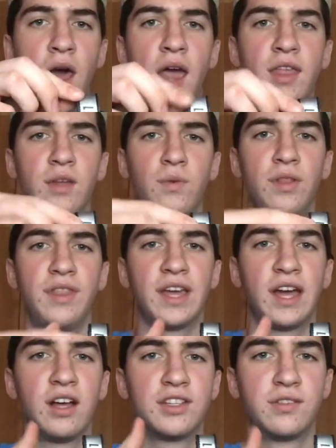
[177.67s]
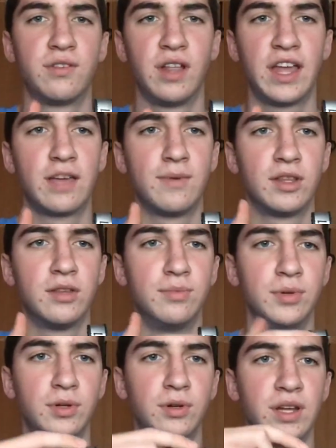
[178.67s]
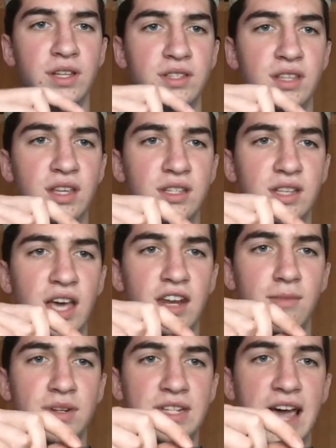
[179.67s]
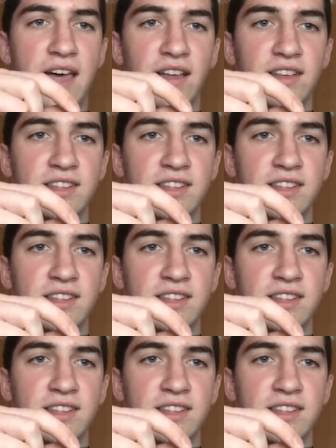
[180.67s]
And then one thing I also really like about the boot is this kind of metallic